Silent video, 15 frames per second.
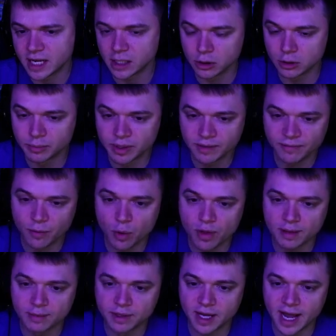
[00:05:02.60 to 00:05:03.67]
a little bit for
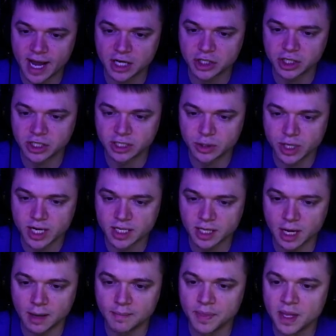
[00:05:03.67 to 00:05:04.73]
them to actually do it,
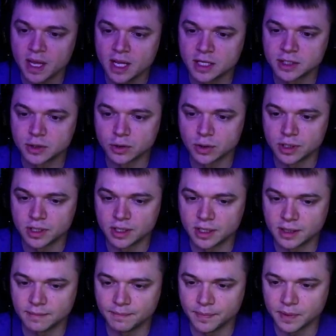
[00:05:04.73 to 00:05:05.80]
um, so it,
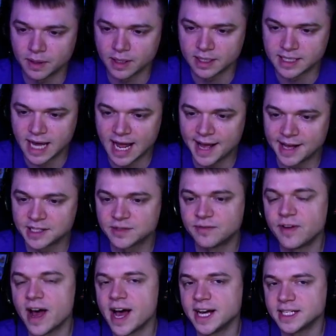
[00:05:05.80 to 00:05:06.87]
it's not as
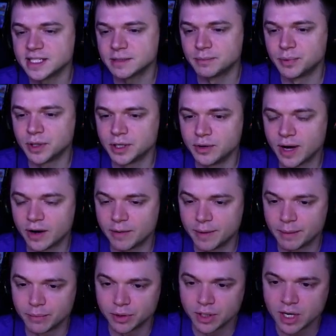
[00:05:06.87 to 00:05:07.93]
fast, but you got to
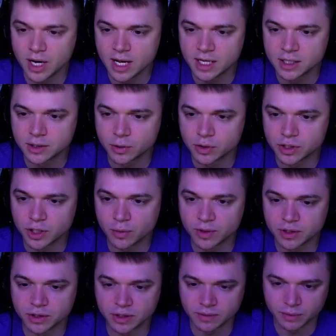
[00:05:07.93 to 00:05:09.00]
remember Sword and Shield
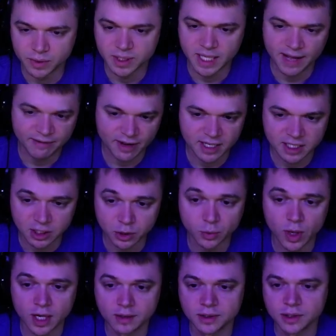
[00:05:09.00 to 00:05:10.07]
wasn't, wasn't that fast as
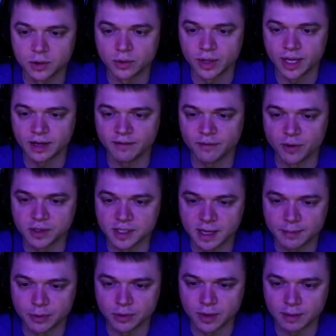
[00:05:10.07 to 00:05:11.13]
well. So, like, for
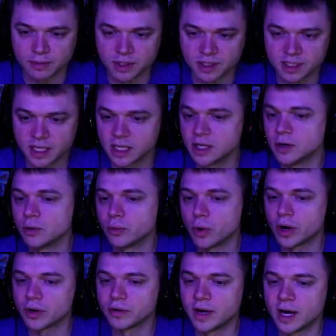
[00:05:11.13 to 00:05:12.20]
example, I'm just sitting here
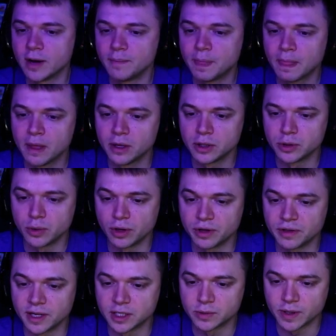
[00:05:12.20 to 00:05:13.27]
walking around. You can do other
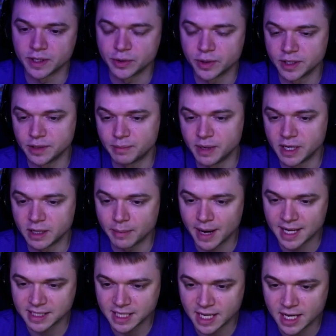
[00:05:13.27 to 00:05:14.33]
things while you're doing it. You peek in the
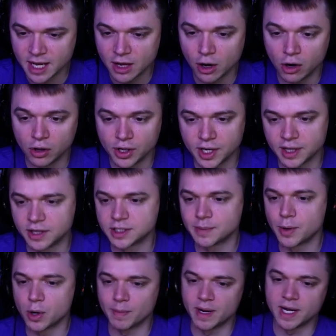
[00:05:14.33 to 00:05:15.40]
basket. Oh, look, it, there's a
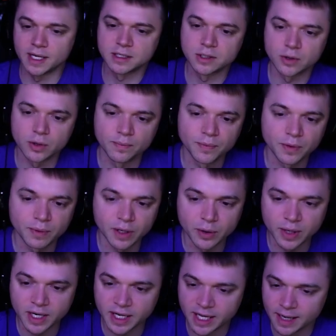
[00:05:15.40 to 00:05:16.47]
Pokemon egg. So, I'm going to go
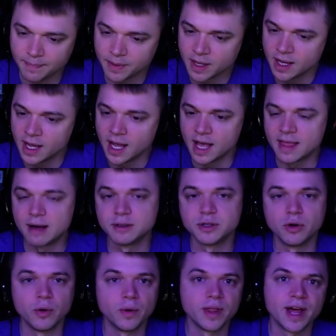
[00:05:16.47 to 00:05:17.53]
ahead and get it. And that was the
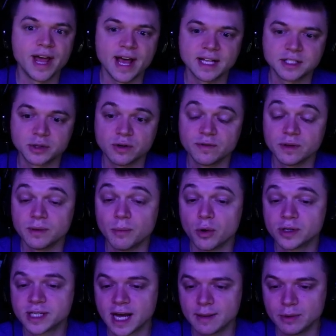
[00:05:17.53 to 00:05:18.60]
only one that I had. So, if you, the
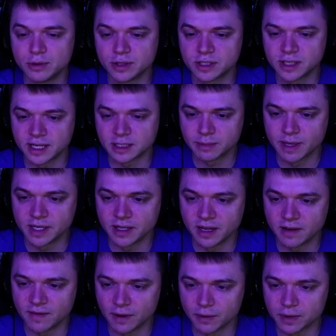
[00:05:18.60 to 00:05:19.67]
more time you just, like, spend, like,
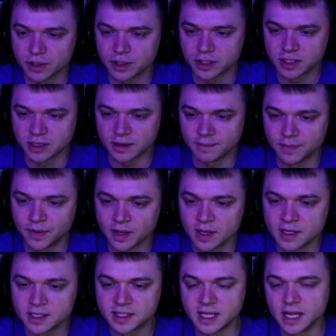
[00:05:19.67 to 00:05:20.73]
if I were just to
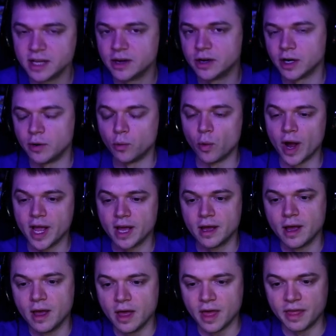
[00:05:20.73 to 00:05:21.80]
sit here and wait,
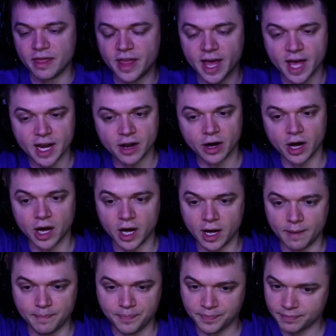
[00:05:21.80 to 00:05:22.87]
then,
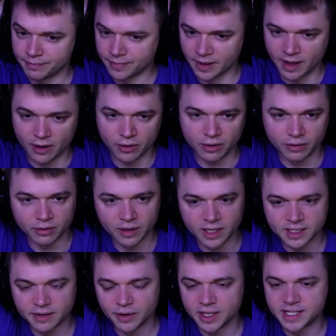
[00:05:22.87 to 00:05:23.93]
uh, I don't know. It
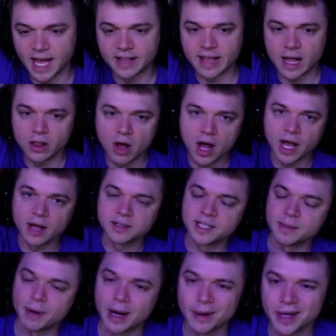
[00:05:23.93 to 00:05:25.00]
doesn't really take that long. I would
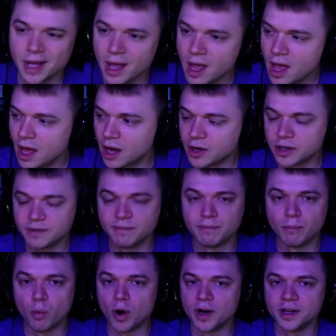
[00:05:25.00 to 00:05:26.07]
say probably a good
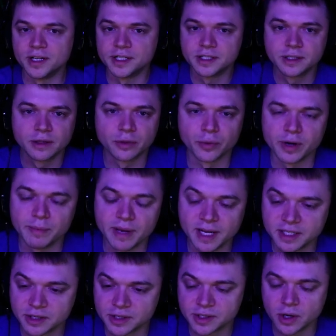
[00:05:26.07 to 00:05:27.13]
one to three
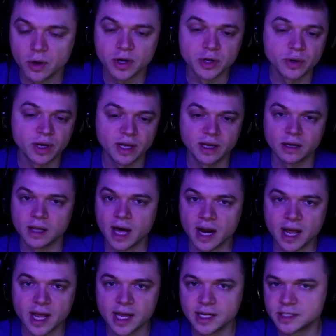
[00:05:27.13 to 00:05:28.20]
minutes or so, and you can get a lot
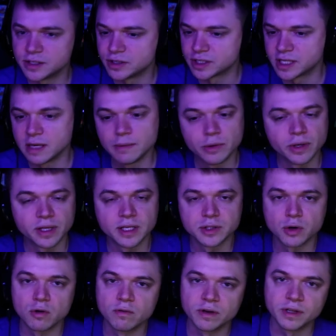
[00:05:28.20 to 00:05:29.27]
of eggs. And you just keep doing this
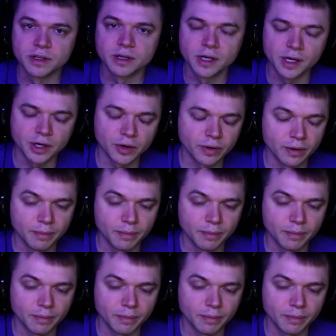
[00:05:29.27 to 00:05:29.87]
over the